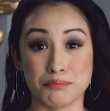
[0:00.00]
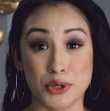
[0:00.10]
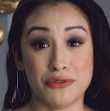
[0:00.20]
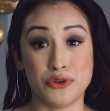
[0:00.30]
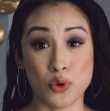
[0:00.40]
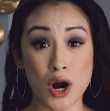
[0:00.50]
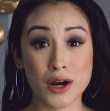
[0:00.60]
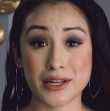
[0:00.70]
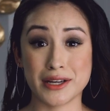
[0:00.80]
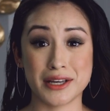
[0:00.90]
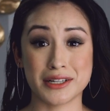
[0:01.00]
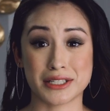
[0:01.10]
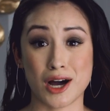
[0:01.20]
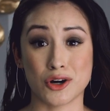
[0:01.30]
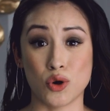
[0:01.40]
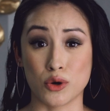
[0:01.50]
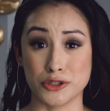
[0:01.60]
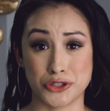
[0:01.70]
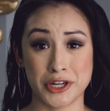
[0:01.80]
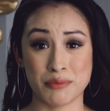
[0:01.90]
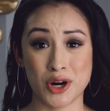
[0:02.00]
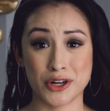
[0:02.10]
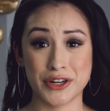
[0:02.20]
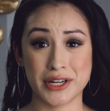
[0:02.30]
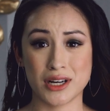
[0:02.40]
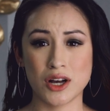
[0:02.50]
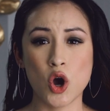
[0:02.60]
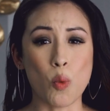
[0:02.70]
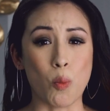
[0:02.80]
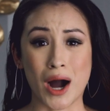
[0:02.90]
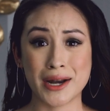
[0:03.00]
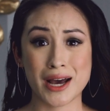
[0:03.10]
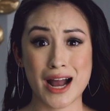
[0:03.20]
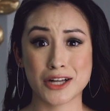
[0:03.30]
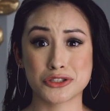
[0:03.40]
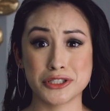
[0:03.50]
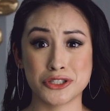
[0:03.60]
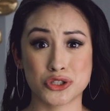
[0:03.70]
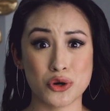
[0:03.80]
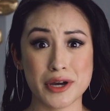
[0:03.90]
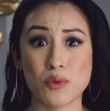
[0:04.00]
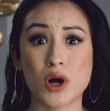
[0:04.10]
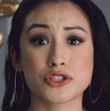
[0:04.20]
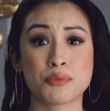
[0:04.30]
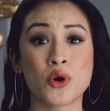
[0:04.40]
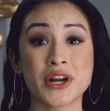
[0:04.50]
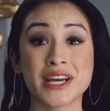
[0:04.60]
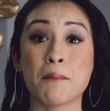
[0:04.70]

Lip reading: But if you are gonna eat a taco or drink a margarita, why not actually enjoy it while supporting a